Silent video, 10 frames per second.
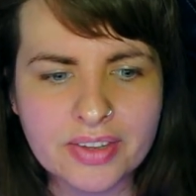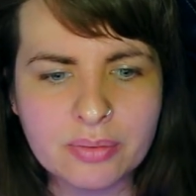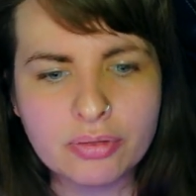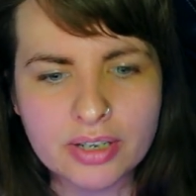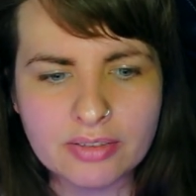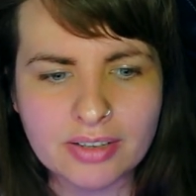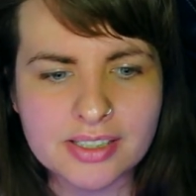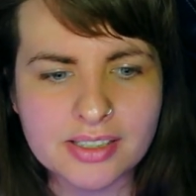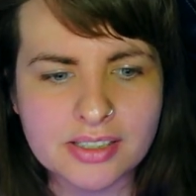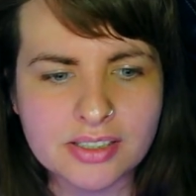pretty
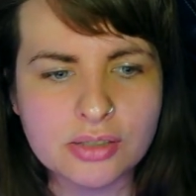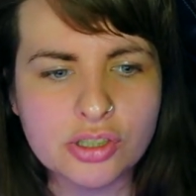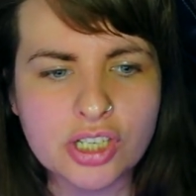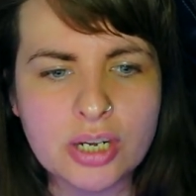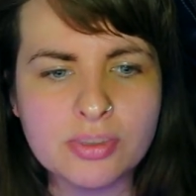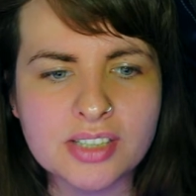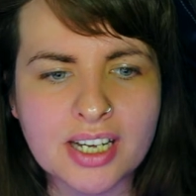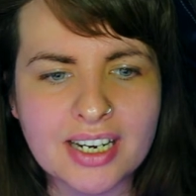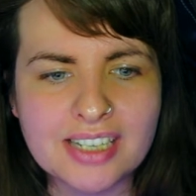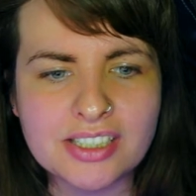recent. So she was a
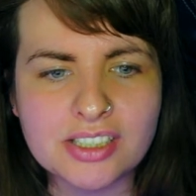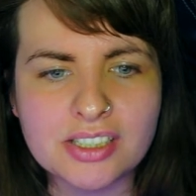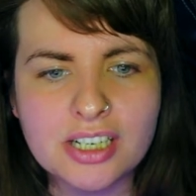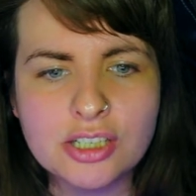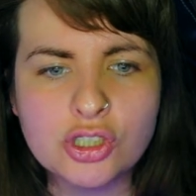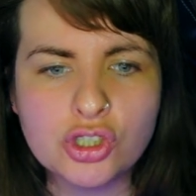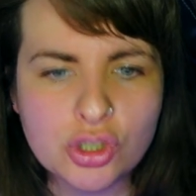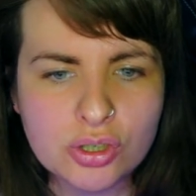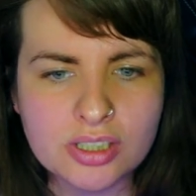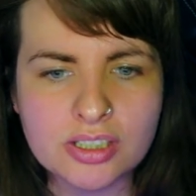Canadian
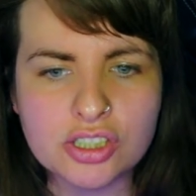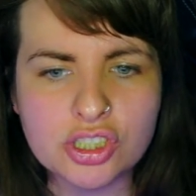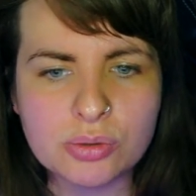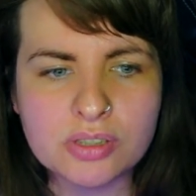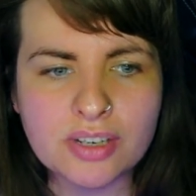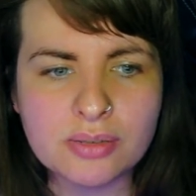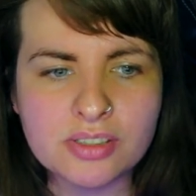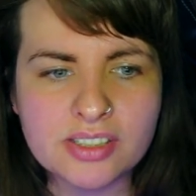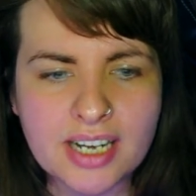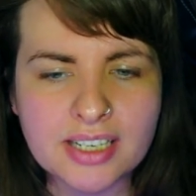student and she was
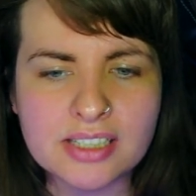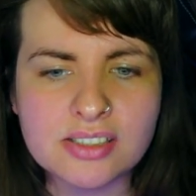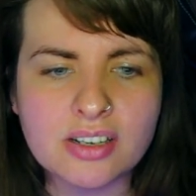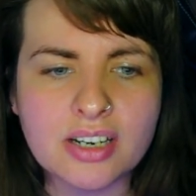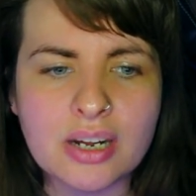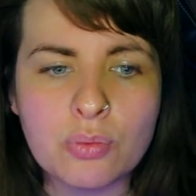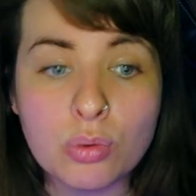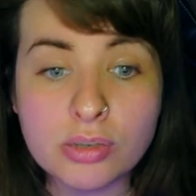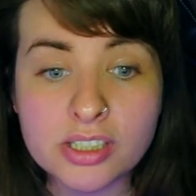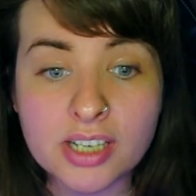found dead inside a
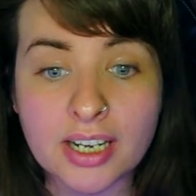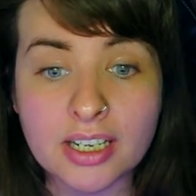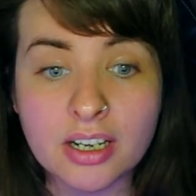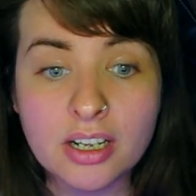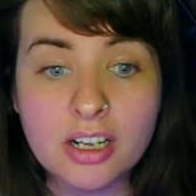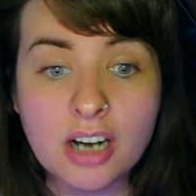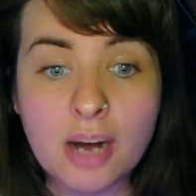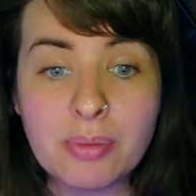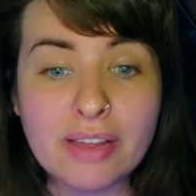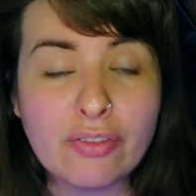water tank,
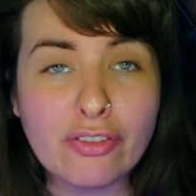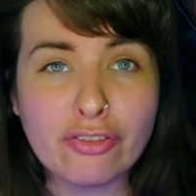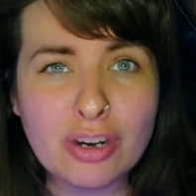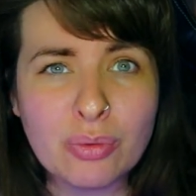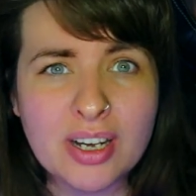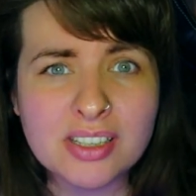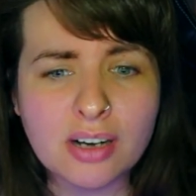I believe 3 weeks